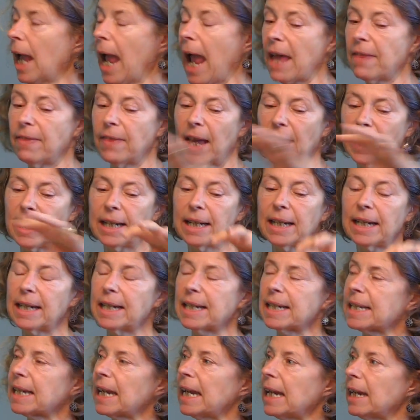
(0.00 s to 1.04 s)
and that it
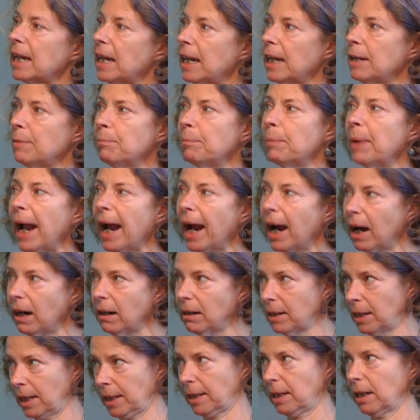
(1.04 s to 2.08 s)
is
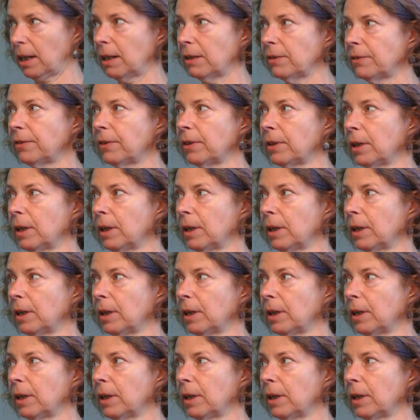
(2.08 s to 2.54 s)
imperative